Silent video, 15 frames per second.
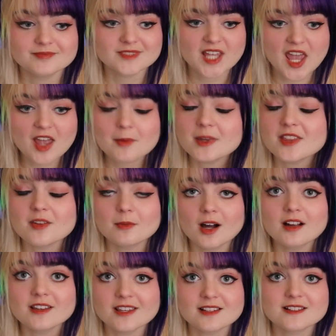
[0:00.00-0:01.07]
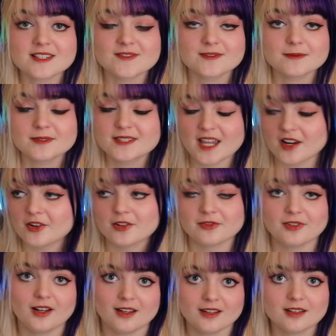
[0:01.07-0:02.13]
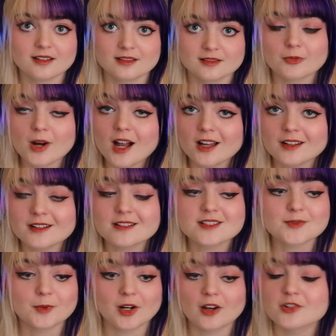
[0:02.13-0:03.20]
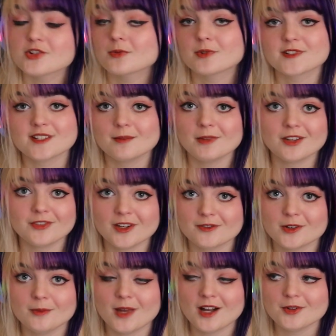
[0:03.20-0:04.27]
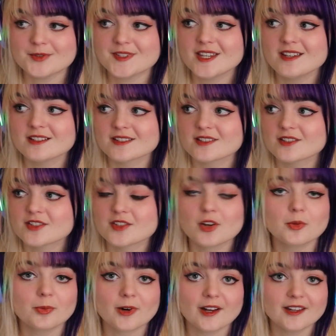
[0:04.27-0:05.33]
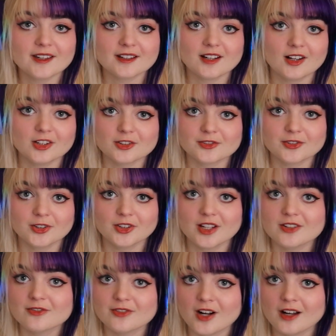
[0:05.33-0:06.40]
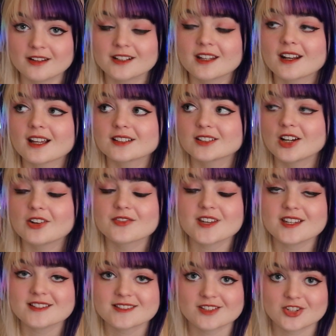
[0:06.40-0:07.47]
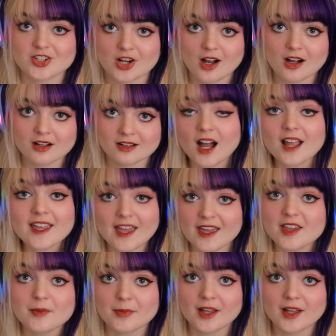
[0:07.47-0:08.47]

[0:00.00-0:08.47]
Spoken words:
Tammy the monkey is terrifying. Rod is 100% my favorite mouse. He is so bright and colorful and fun, and I love that he's a jock. I hate